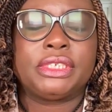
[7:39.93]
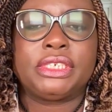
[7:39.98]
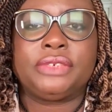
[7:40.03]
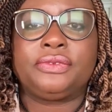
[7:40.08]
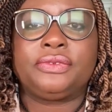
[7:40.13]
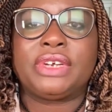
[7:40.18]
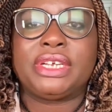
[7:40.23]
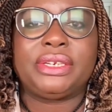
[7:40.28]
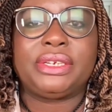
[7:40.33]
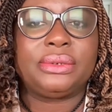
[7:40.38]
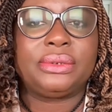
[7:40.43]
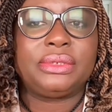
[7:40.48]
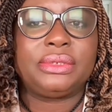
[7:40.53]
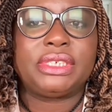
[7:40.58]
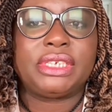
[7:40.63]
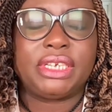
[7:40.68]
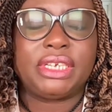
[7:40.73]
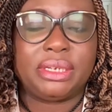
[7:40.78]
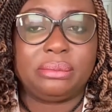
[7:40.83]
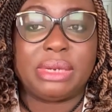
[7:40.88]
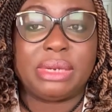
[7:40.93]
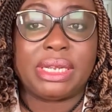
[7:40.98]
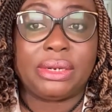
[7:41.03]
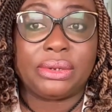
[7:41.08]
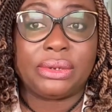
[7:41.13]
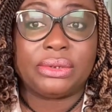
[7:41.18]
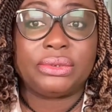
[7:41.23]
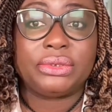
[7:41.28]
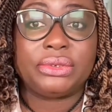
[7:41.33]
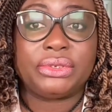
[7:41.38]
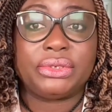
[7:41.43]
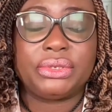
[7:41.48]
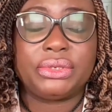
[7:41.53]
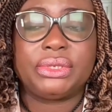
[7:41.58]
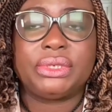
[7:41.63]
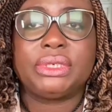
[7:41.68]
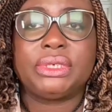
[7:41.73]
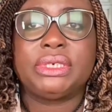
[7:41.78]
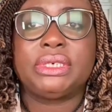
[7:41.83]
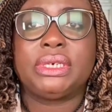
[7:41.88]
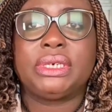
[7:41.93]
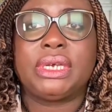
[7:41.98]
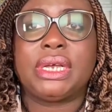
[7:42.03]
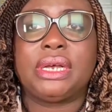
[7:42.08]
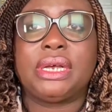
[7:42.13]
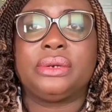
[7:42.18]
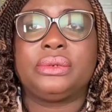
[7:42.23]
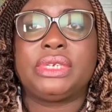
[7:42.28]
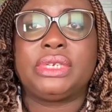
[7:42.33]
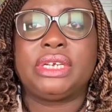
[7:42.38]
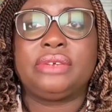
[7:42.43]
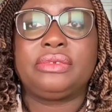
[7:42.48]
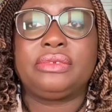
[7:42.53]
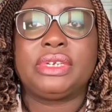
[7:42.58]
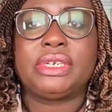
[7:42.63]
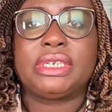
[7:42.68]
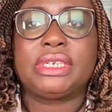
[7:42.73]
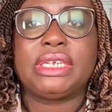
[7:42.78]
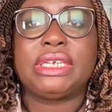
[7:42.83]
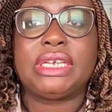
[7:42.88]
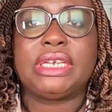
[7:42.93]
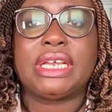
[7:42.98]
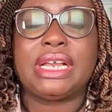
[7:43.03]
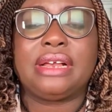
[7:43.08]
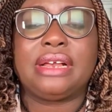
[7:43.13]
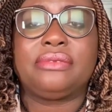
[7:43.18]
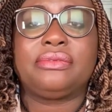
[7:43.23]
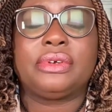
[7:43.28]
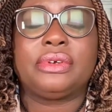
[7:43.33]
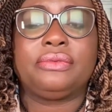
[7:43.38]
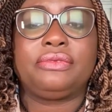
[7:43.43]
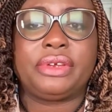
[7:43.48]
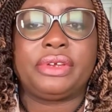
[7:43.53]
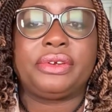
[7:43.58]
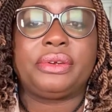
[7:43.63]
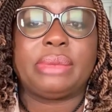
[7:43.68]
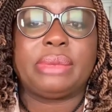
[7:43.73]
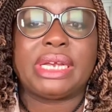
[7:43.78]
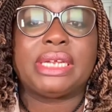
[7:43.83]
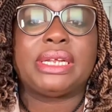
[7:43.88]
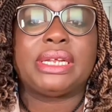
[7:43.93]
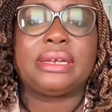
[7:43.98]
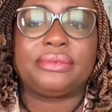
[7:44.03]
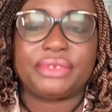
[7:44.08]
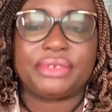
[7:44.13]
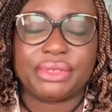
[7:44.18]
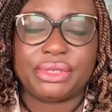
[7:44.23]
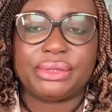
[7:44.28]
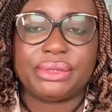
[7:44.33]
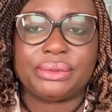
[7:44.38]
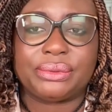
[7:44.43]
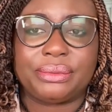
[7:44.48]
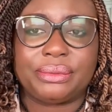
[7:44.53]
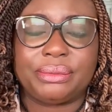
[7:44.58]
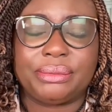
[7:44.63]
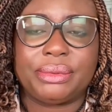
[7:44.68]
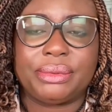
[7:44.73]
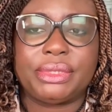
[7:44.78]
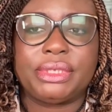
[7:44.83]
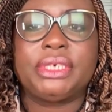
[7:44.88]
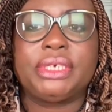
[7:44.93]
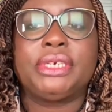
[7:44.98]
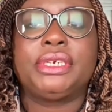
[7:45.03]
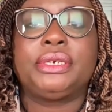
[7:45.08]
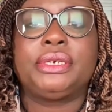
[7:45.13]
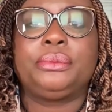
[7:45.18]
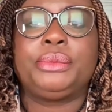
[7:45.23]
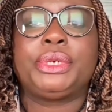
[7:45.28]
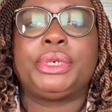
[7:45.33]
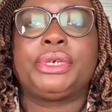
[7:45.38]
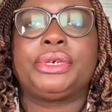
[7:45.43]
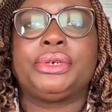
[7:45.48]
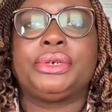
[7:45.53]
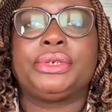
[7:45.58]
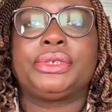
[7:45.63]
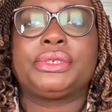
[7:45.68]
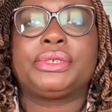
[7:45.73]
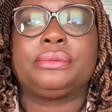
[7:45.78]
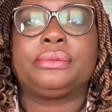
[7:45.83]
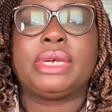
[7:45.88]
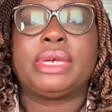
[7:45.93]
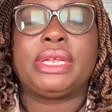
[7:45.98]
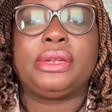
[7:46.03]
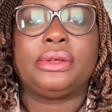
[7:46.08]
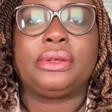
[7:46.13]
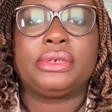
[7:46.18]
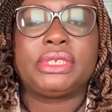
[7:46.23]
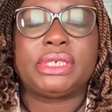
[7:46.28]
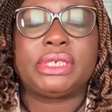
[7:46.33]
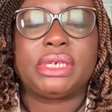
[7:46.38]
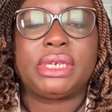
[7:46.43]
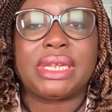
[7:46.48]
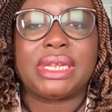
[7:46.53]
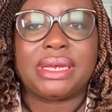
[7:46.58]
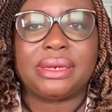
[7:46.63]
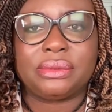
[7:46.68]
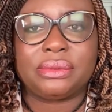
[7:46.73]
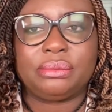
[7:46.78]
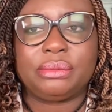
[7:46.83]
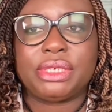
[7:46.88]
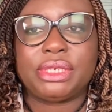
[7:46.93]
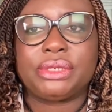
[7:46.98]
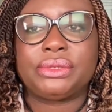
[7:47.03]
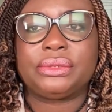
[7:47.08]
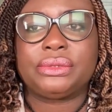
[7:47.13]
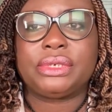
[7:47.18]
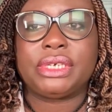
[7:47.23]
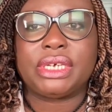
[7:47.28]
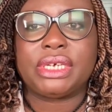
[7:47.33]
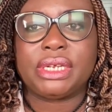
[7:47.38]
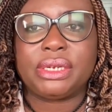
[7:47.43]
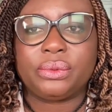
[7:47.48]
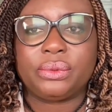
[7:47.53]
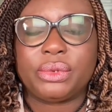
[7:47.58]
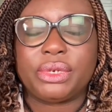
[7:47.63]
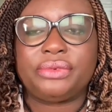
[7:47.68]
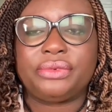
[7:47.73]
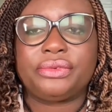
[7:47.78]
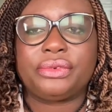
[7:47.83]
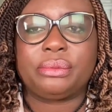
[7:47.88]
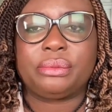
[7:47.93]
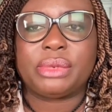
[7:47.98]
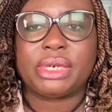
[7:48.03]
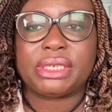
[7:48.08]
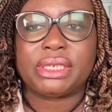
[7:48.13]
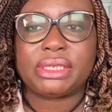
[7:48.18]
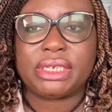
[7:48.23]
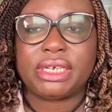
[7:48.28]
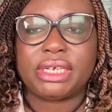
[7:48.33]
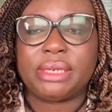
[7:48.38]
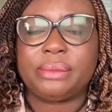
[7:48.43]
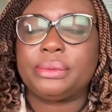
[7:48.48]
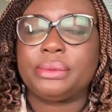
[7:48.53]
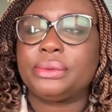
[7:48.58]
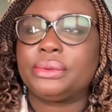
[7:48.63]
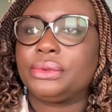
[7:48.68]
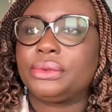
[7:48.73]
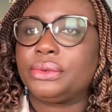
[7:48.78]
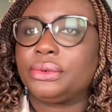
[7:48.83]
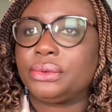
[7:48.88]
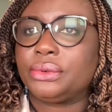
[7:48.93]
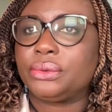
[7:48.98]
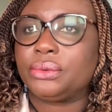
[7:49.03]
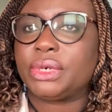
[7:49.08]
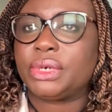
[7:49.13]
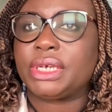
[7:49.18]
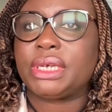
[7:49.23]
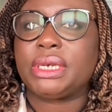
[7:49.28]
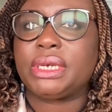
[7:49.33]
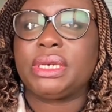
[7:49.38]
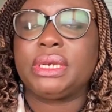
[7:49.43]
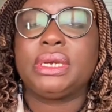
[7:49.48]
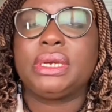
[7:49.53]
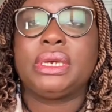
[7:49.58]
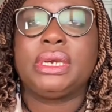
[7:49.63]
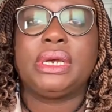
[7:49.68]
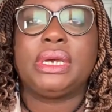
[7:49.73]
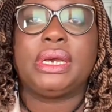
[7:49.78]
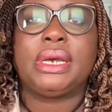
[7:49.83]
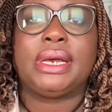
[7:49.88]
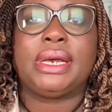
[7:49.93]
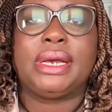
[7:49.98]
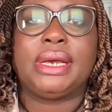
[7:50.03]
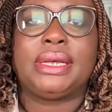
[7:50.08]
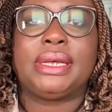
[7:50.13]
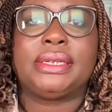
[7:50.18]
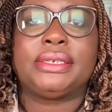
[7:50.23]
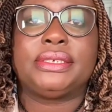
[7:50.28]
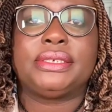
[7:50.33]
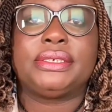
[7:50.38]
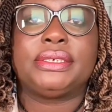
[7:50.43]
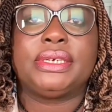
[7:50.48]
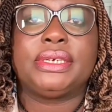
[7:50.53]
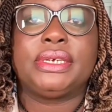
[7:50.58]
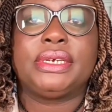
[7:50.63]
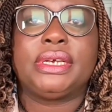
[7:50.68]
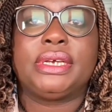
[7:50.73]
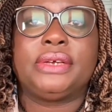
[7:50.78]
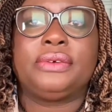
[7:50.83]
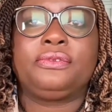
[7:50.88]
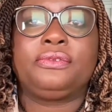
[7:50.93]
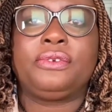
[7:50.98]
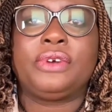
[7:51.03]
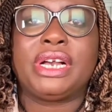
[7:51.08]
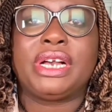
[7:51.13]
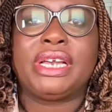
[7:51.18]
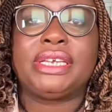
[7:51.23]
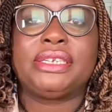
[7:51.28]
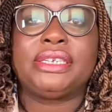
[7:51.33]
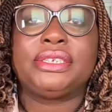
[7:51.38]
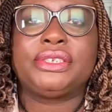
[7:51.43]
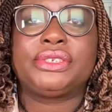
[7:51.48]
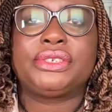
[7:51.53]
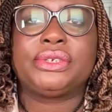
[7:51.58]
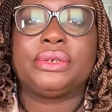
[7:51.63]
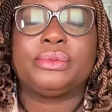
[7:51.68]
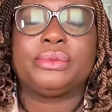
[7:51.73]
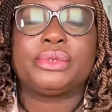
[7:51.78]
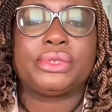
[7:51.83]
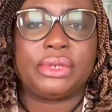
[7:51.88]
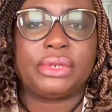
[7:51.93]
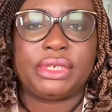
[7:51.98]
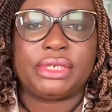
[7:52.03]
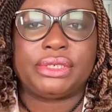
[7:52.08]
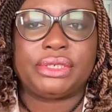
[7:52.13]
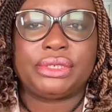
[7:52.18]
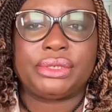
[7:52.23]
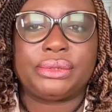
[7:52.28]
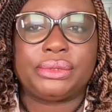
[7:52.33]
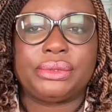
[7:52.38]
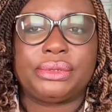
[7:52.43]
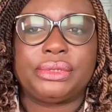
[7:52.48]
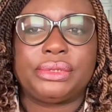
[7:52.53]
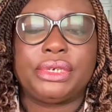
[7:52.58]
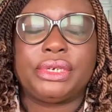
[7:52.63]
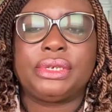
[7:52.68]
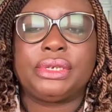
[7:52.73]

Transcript: If I don't take my lunch, I will definitely have a very bad afternoon because my lunch allowed me to get away from my table, go away and find some solitude,